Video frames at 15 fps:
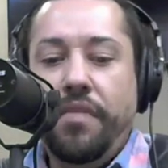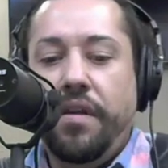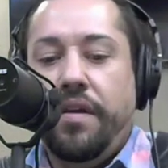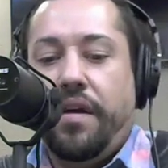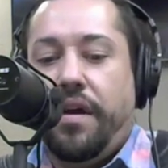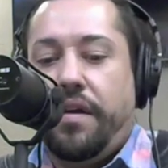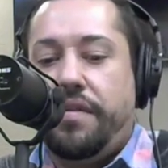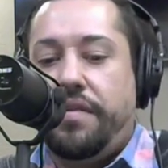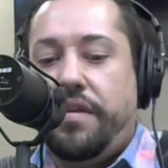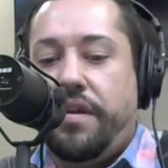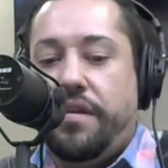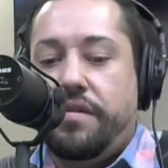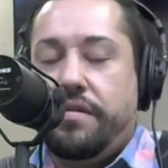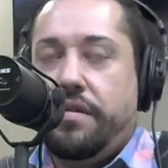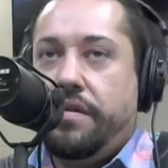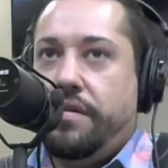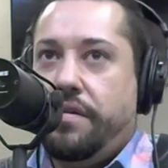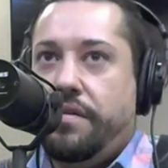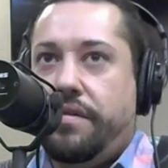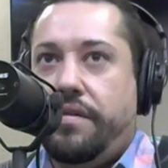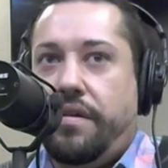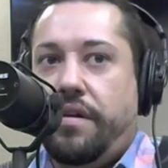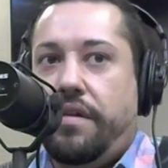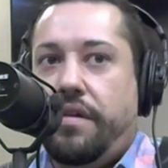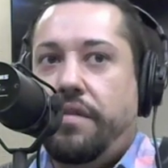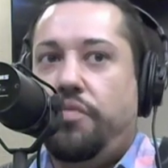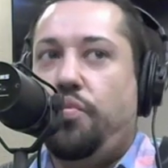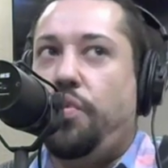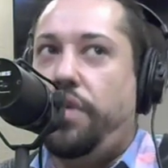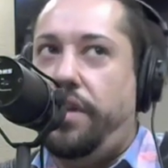And then
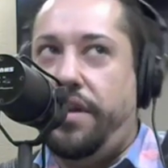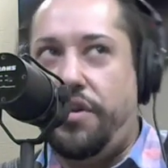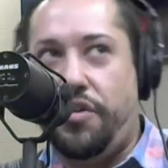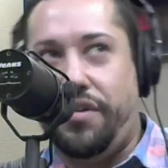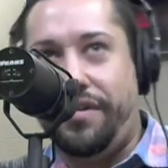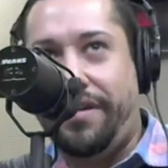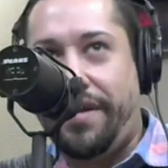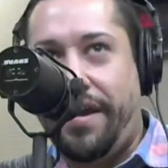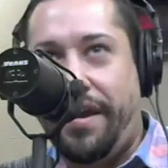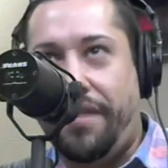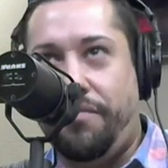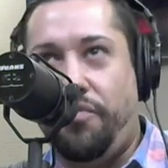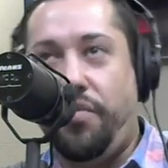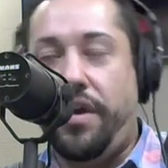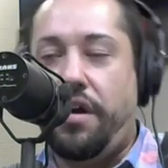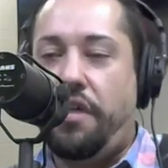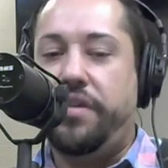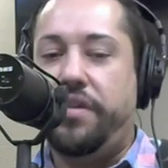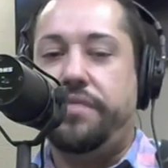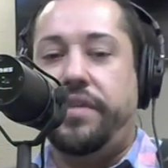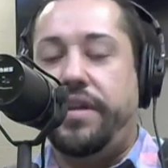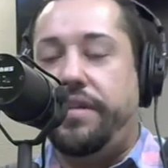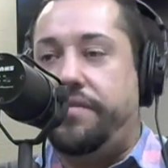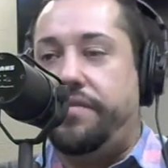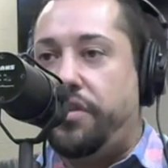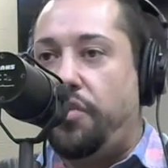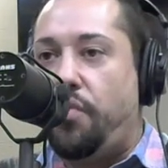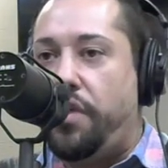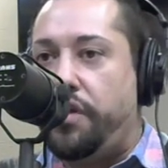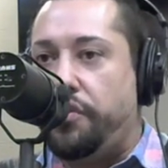religion came. We always believed in the
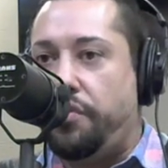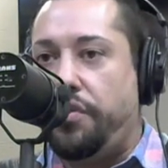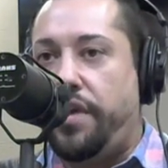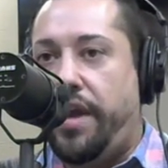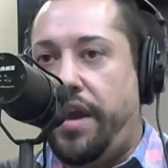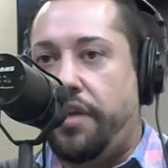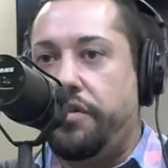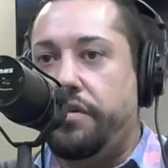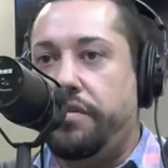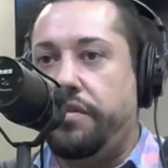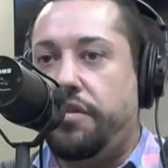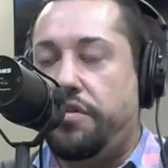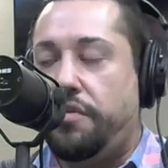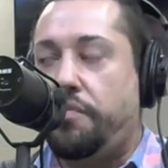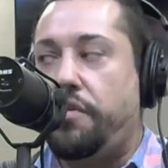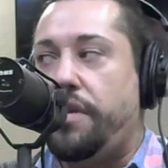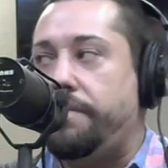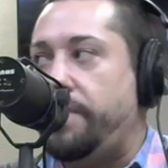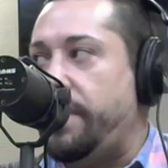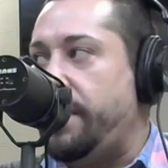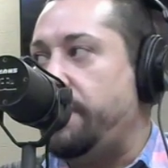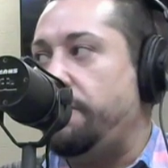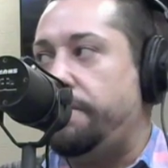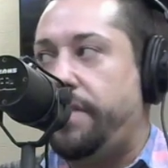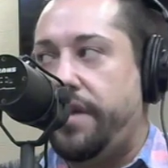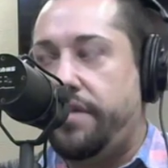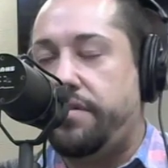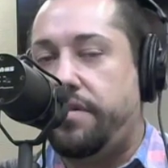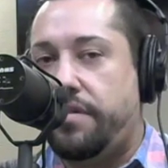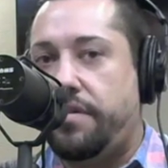one creator, the supreme being who
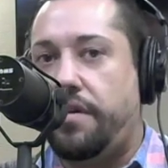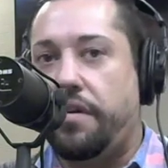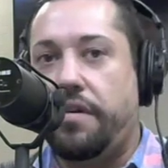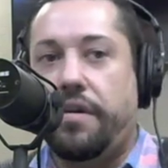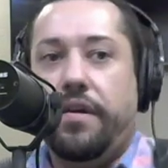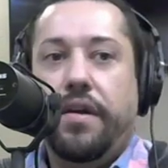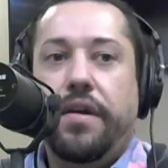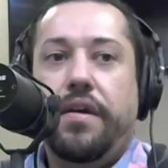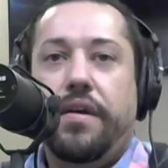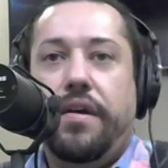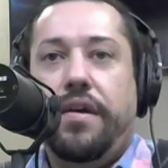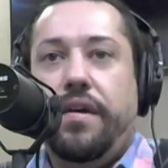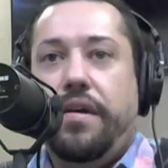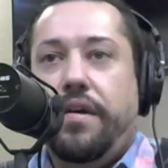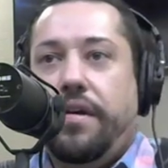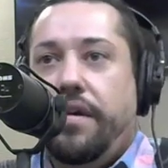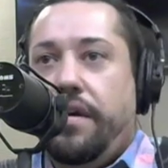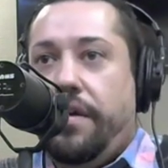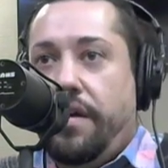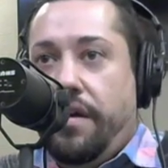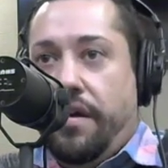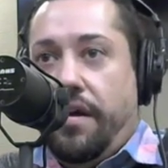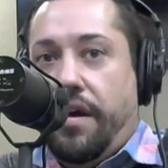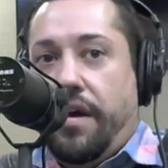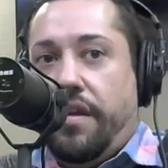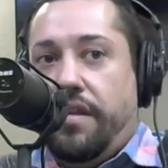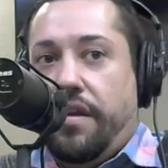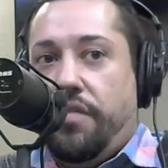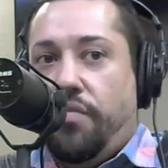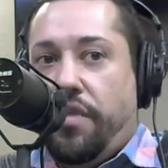placed us here. And
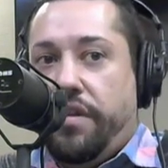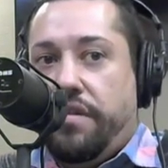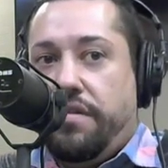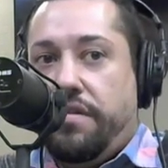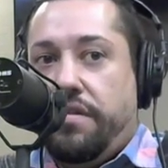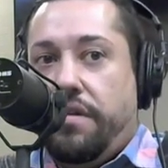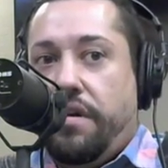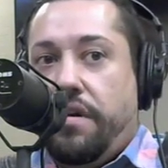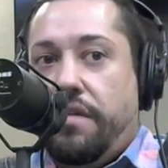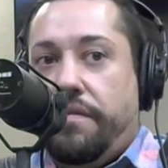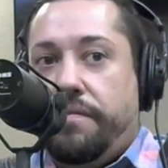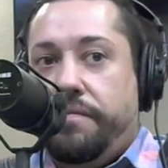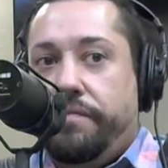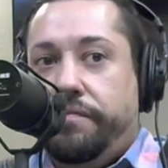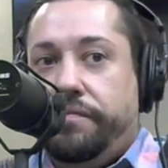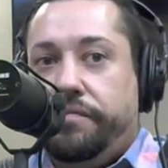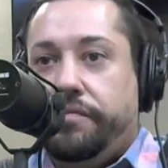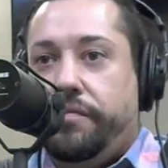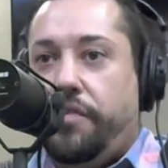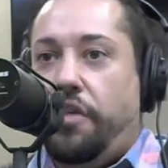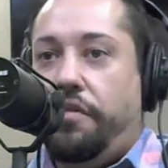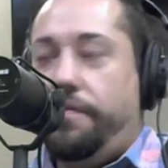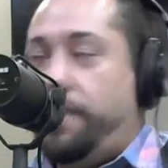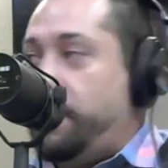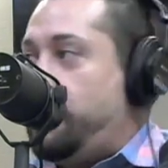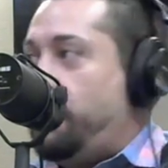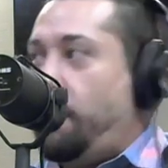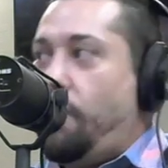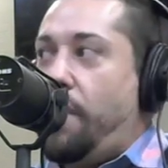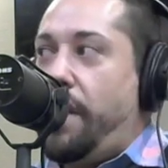then once, no offense,
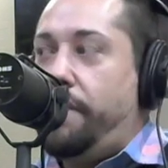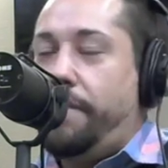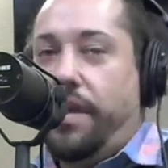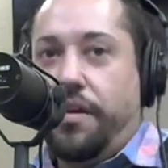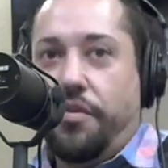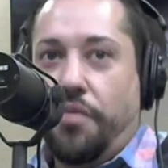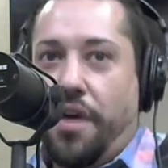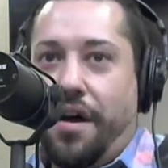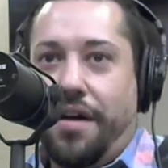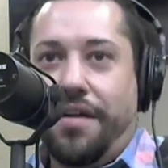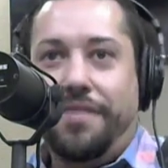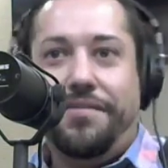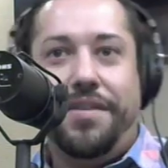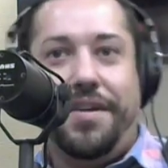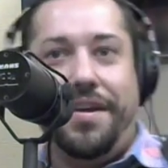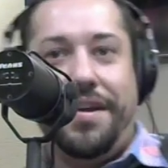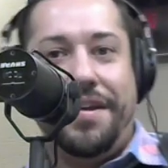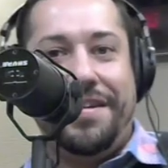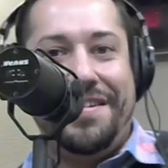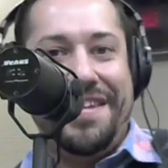the white man arrived and